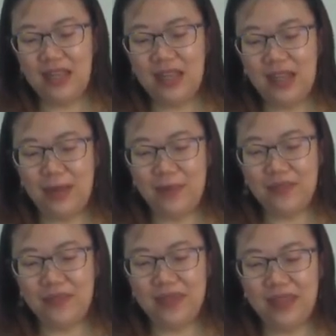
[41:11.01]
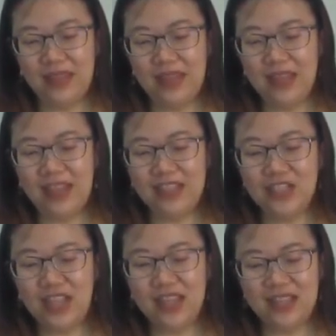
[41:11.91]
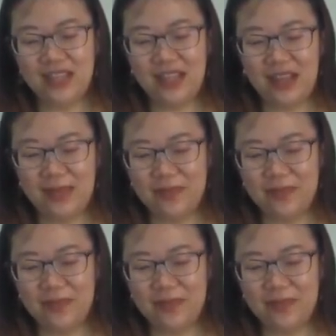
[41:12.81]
can check. Yeah.